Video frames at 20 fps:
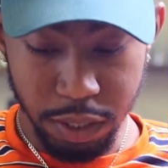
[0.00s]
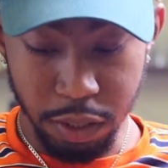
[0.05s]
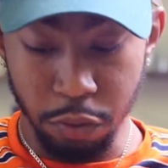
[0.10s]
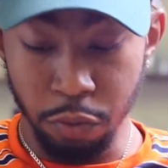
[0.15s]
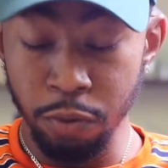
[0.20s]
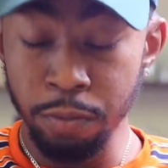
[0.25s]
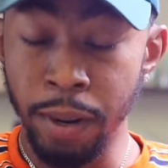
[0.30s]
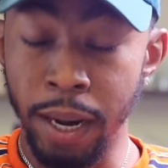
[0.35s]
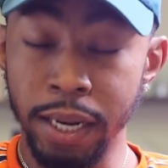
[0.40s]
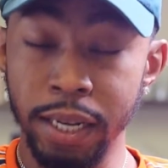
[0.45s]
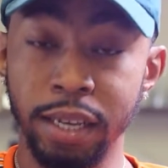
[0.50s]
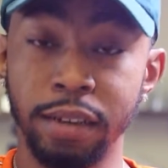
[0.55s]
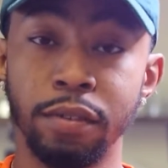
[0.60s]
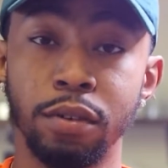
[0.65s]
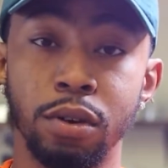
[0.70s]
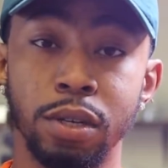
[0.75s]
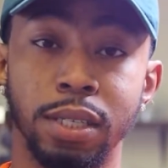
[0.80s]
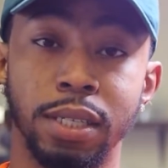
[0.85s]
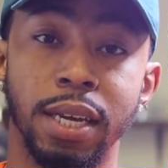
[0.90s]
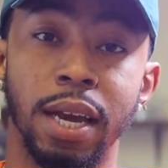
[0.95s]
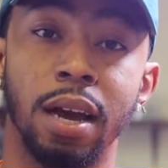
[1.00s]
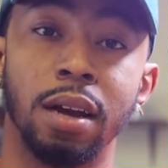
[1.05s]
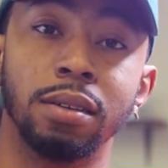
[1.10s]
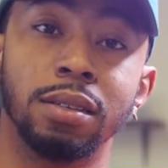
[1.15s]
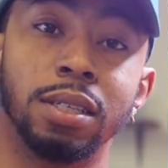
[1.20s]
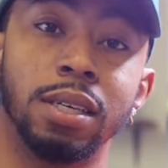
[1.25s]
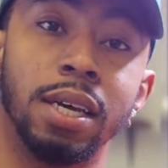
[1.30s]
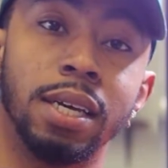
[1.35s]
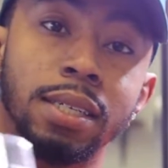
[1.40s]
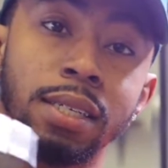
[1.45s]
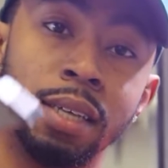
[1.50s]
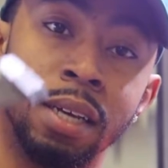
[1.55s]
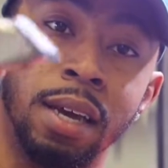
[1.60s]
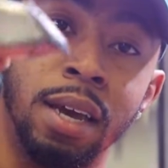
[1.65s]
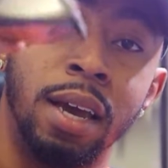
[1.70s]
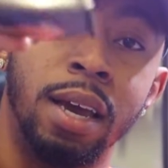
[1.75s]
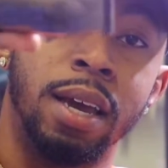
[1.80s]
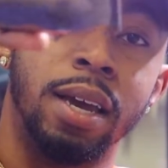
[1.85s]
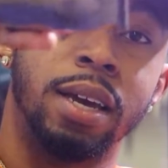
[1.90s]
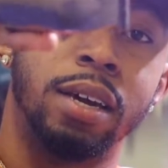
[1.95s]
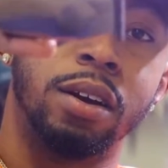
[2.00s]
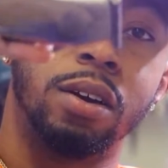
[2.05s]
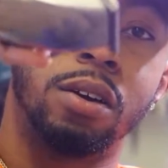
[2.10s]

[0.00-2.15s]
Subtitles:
we're about to give you a sound test. Hear